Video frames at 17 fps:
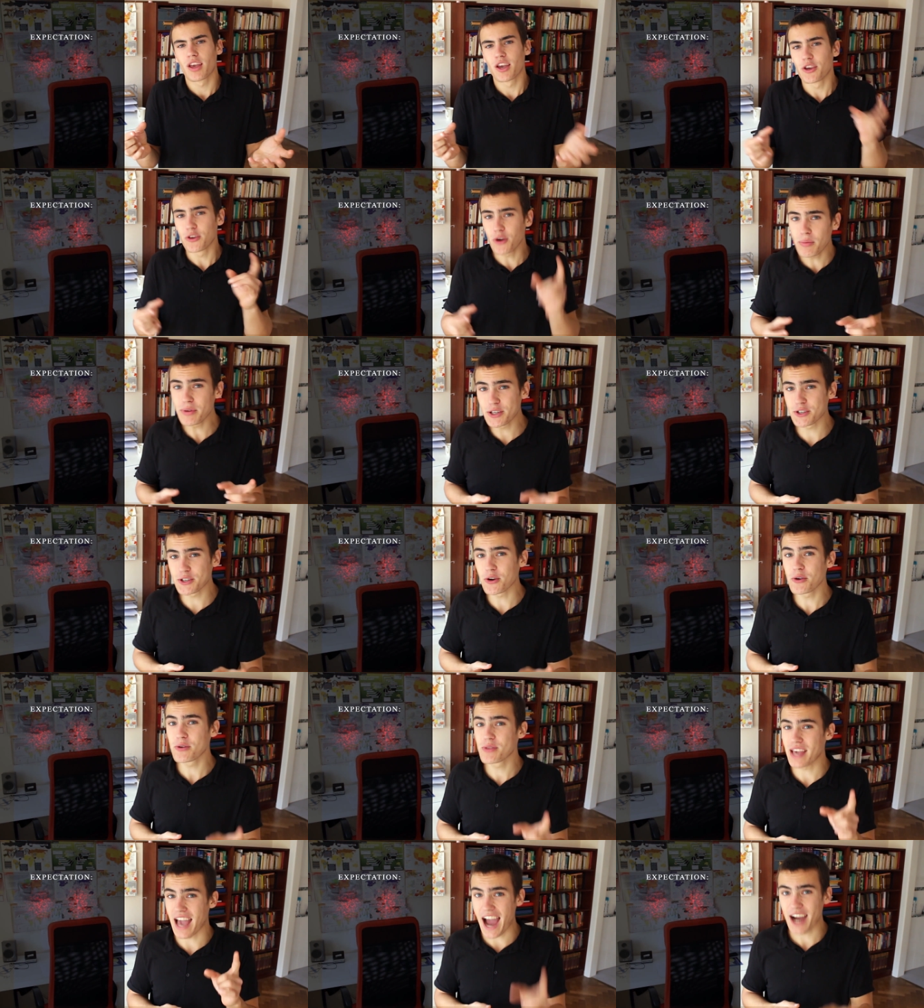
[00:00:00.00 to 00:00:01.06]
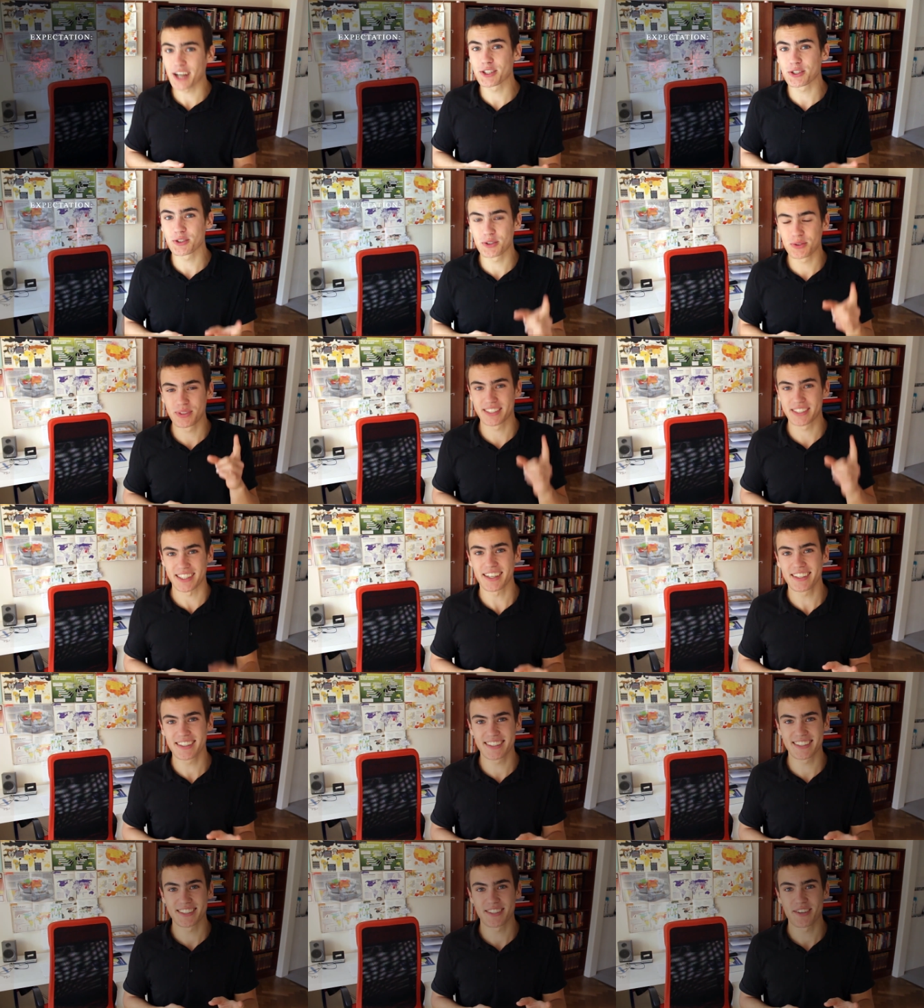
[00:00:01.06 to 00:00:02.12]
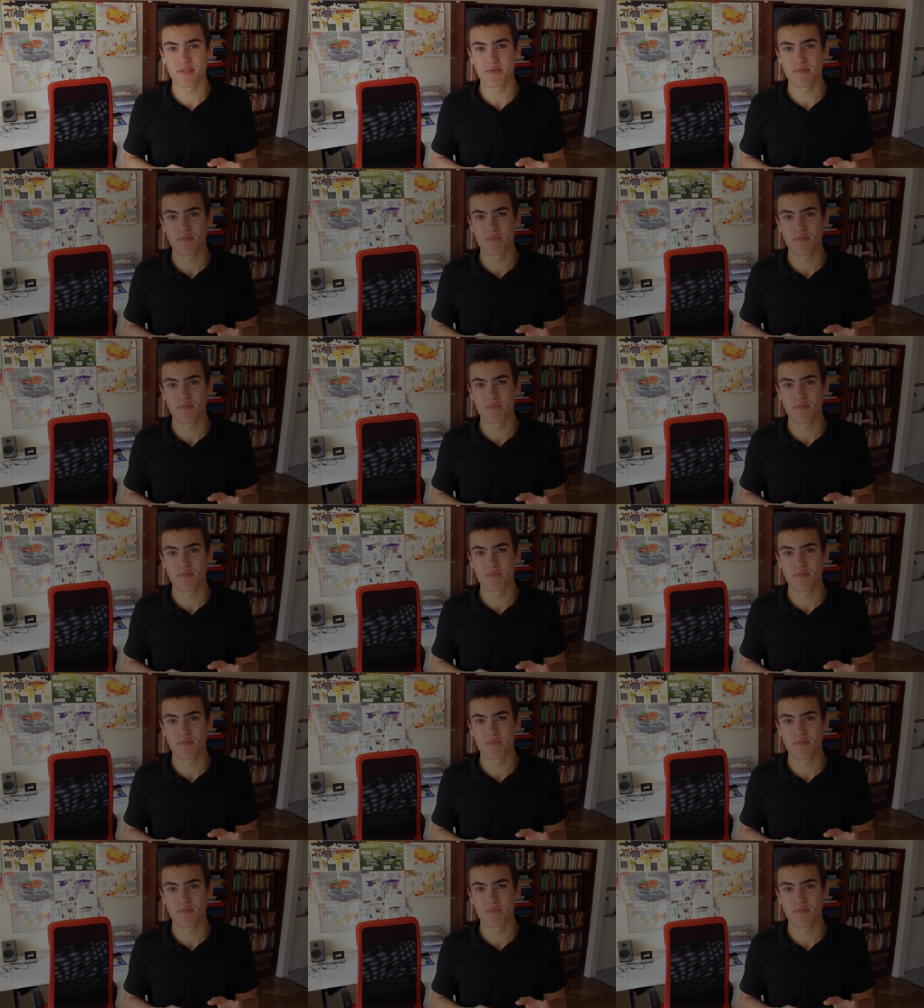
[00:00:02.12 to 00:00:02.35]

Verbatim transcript: You want me to show you the actual results?